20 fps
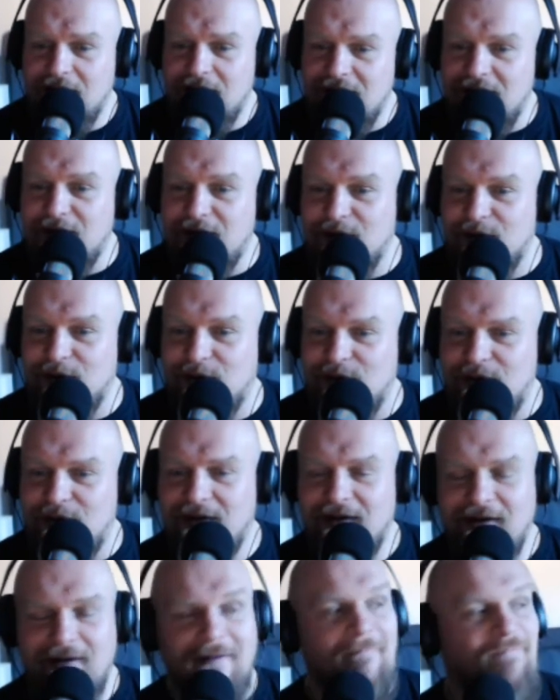You know,
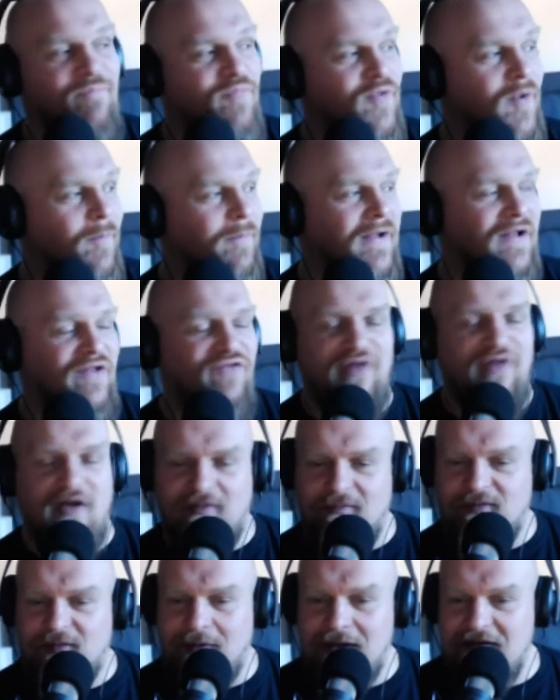there'll be
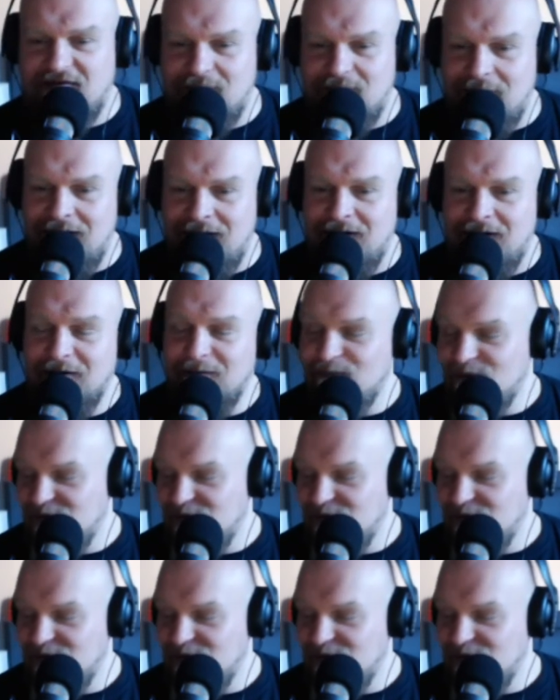jism to the left of me,